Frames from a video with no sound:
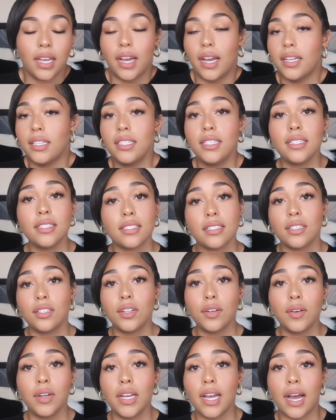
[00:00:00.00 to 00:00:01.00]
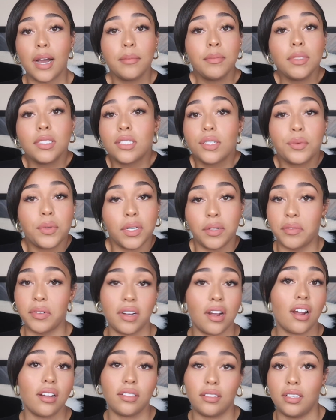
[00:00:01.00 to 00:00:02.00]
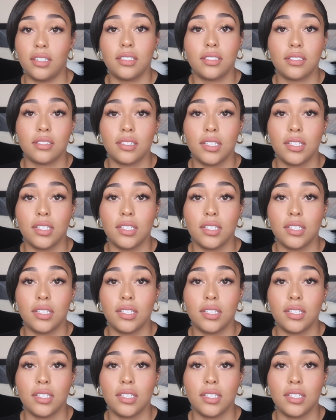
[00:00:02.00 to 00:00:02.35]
at least, you know what? I'm doing it regardless.